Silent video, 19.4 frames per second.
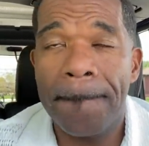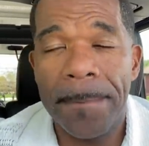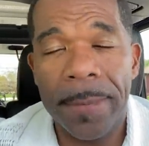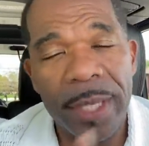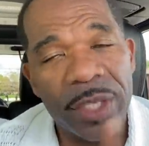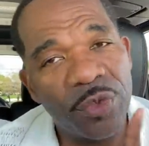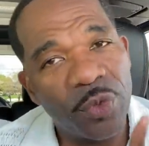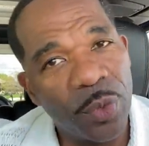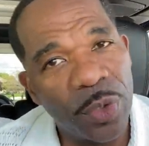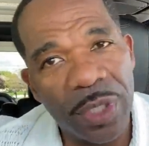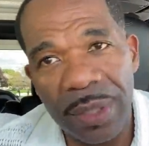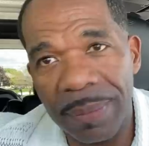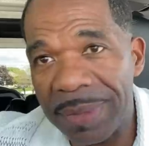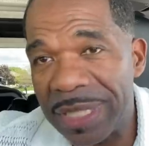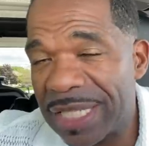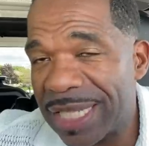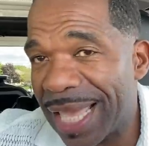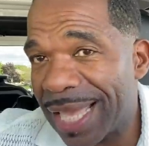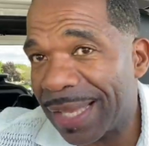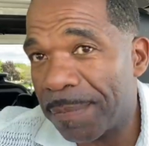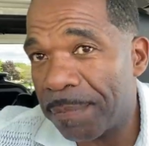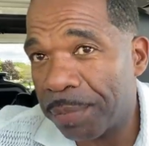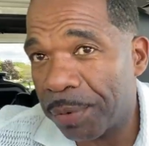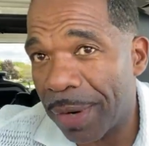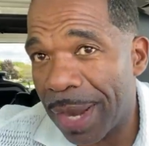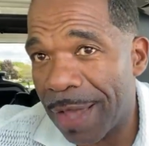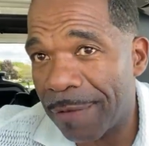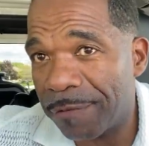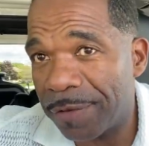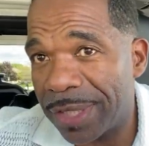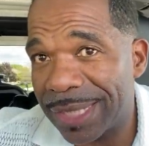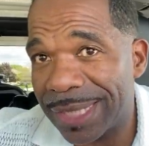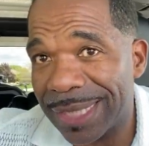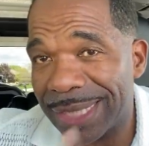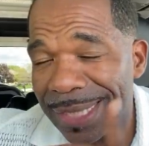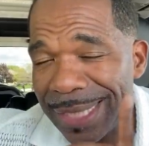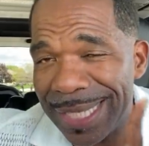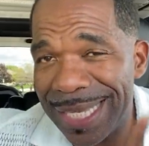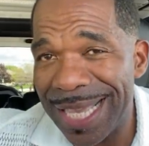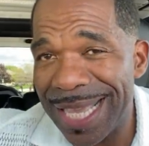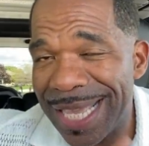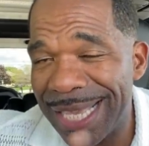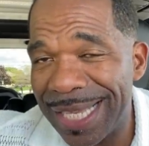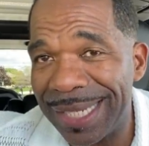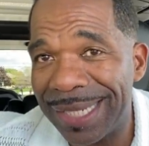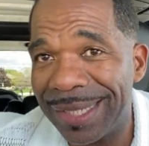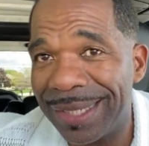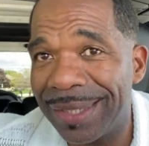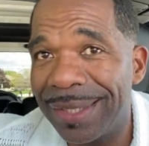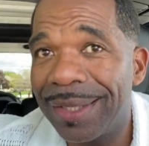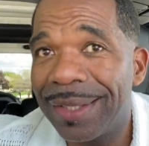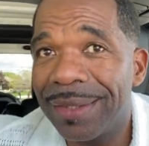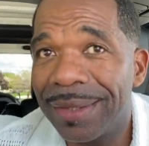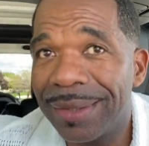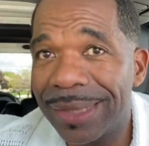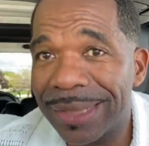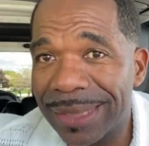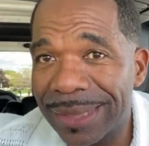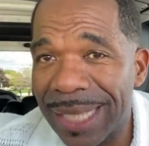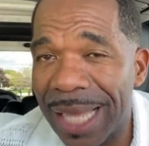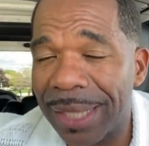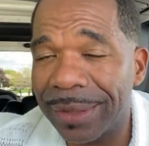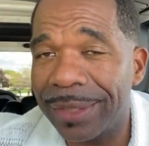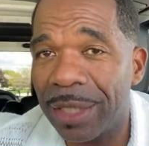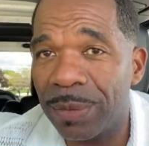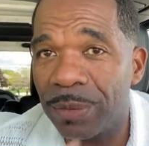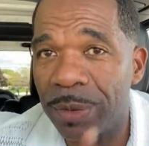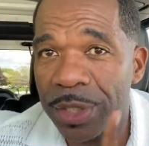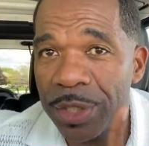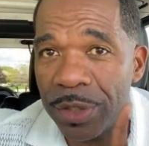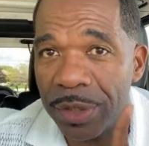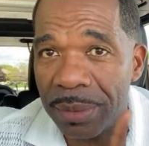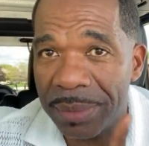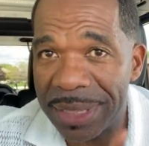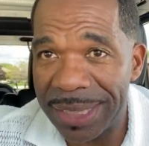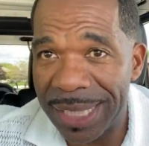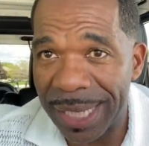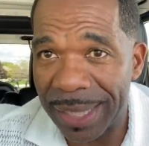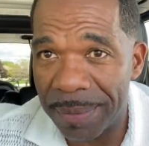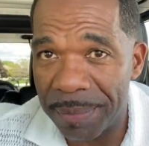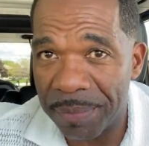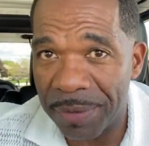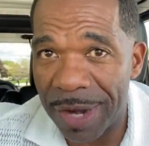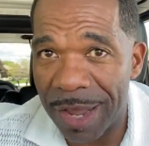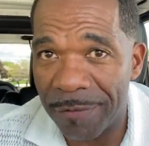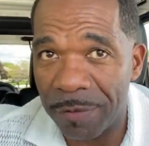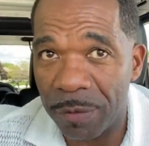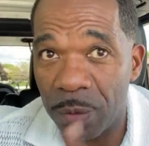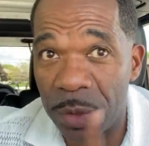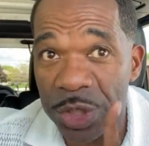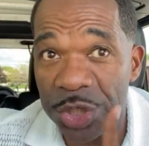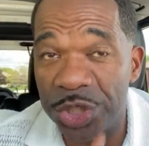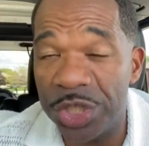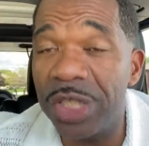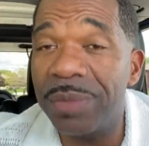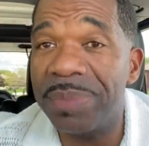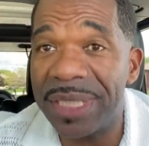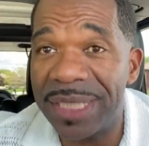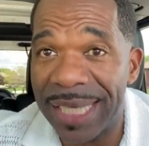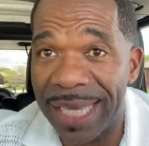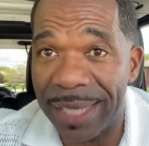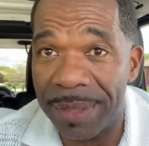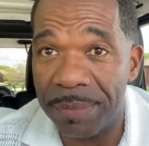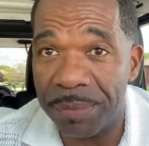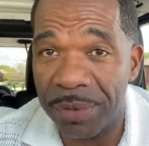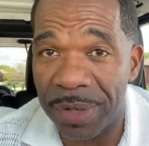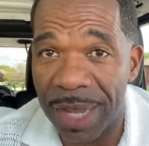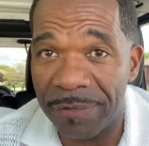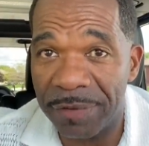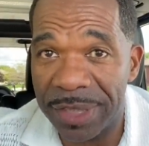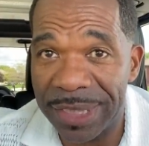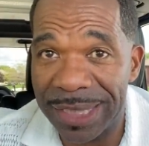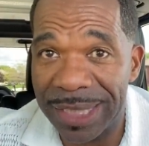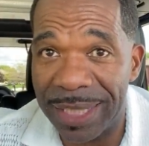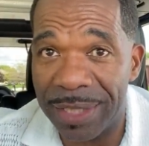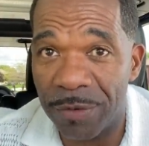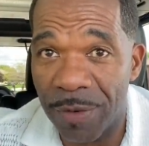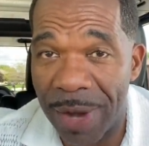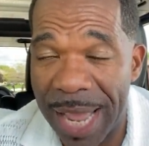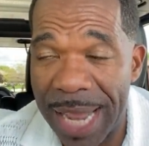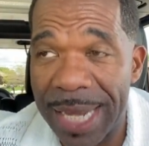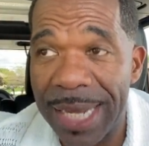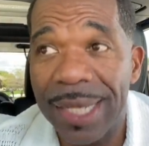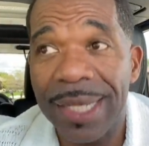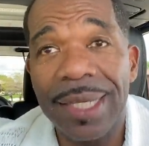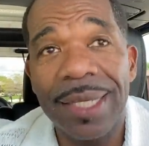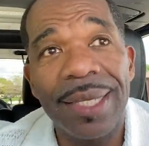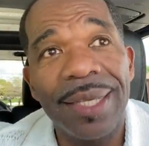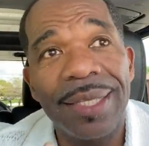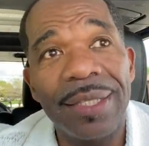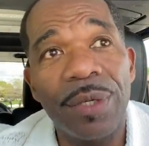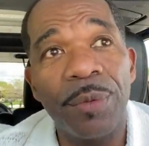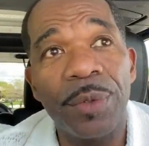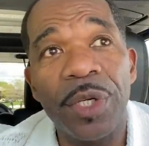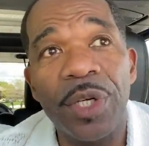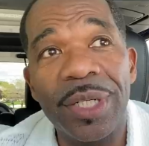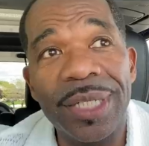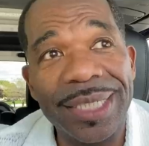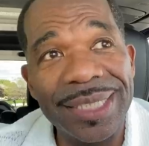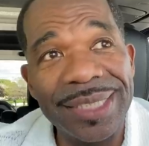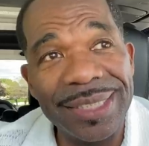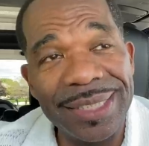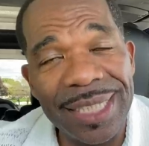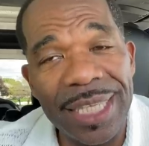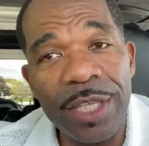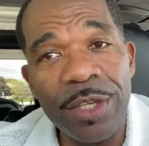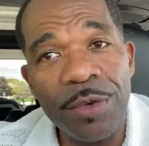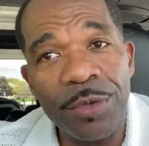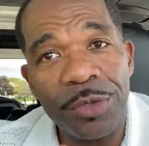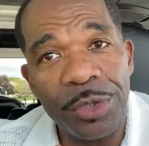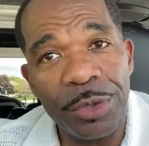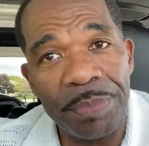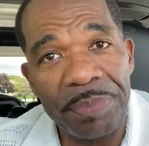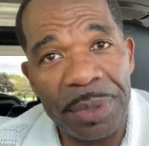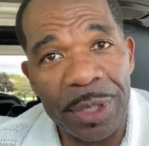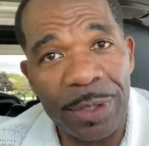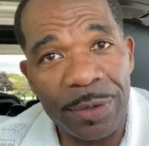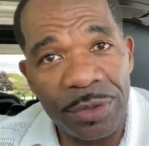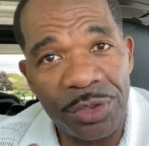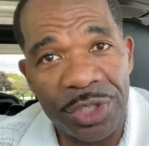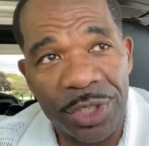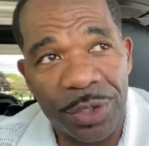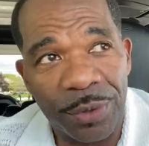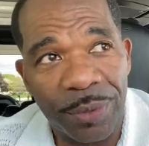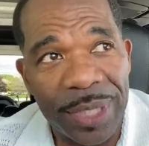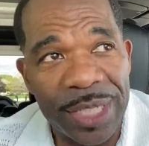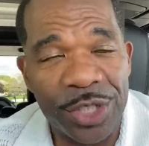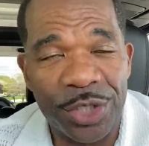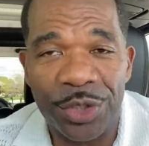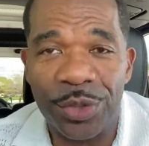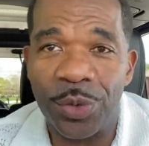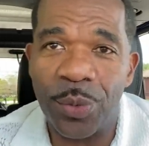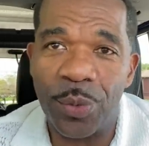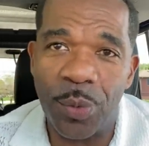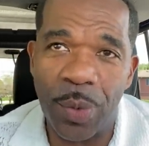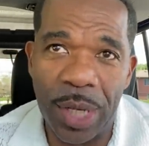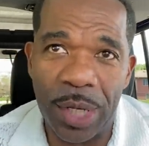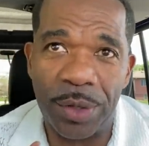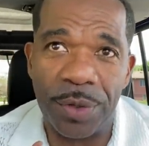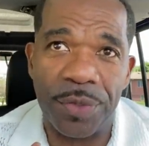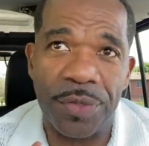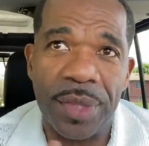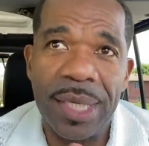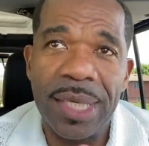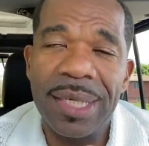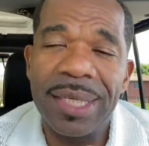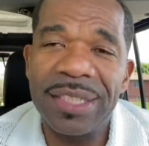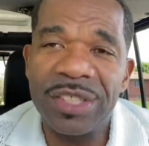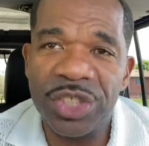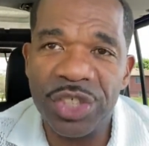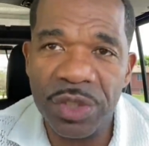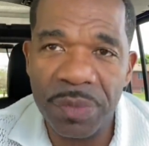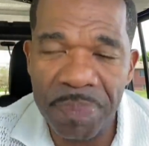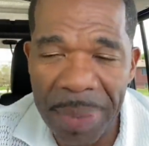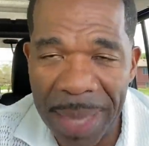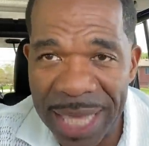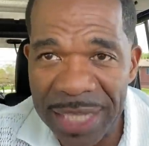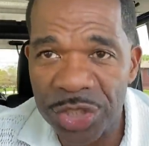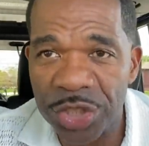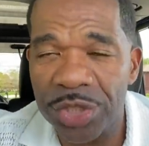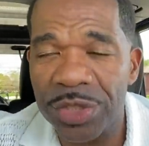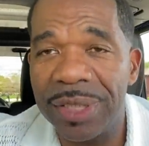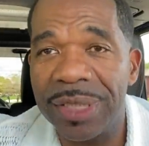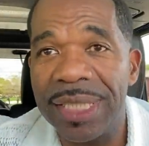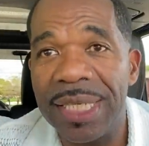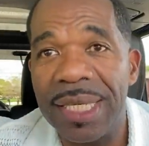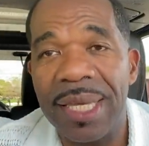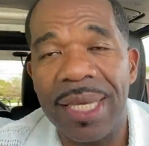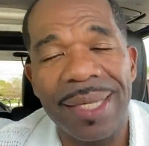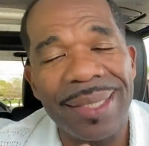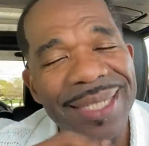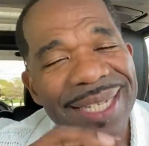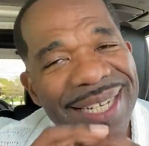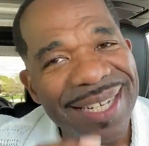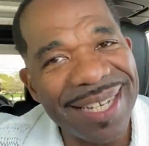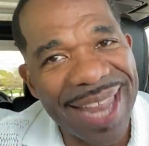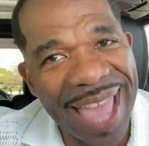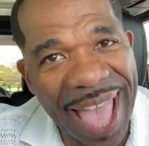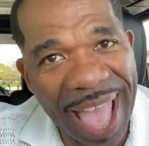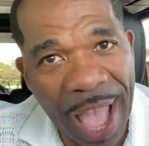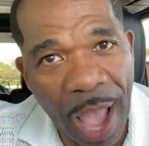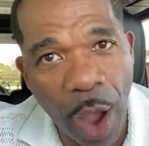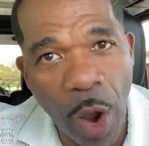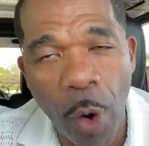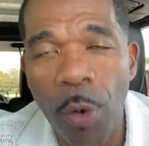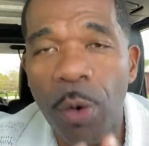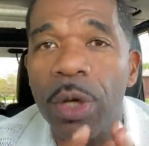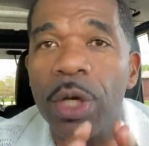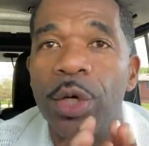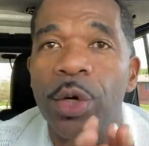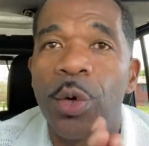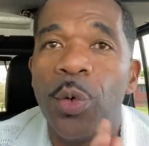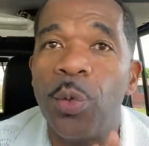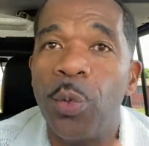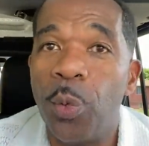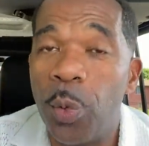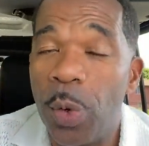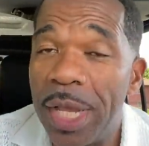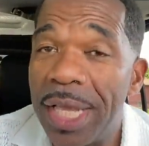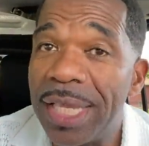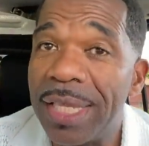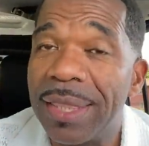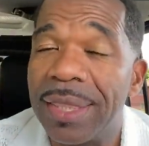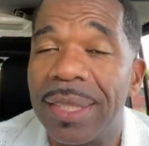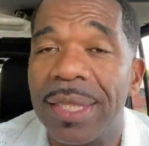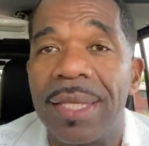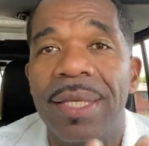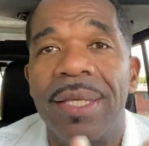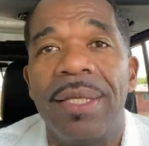is we're going to be taking profits in the stock that we're going to be taking profit. We should be taking profits in. Right. And then we're going to continue to build generational wealth, especially now with